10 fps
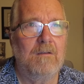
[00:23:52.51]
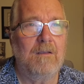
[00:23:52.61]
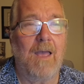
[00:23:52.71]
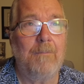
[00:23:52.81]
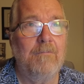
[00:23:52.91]

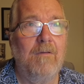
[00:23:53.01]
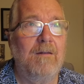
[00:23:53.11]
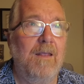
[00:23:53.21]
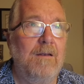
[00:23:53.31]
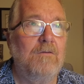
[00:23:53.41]

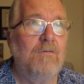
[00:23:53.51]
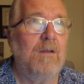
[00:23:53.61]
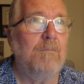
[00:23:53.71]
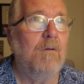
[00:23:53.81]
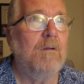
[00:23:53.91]
copyright and a
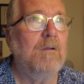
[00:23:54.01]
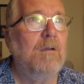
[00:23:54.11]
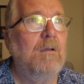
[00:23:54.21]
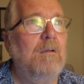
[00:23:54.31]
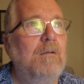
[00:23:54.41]
trademark.
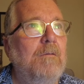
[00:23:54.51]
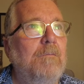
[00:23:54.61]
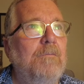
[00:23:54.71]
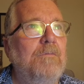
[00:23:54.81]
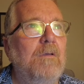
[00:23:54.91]

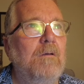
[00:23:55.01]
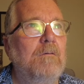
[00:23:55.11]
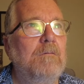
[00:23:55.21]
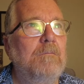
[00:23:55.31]
So